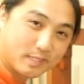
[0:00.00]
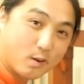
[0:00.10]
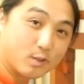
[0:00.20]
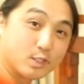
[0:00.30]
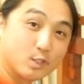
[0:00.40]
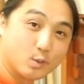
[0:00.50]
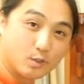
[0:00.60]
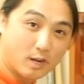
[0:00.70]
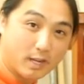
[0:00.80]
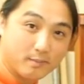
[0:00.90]
I want you to do it
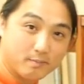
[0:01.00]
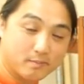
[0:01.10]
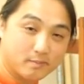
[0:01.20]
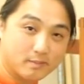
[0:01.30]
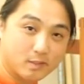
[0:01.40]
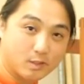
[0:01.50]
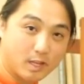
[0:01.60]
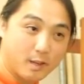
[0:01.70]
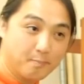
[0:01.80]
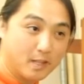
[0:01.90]
right.
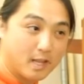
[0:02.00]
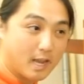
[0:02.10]
Okay?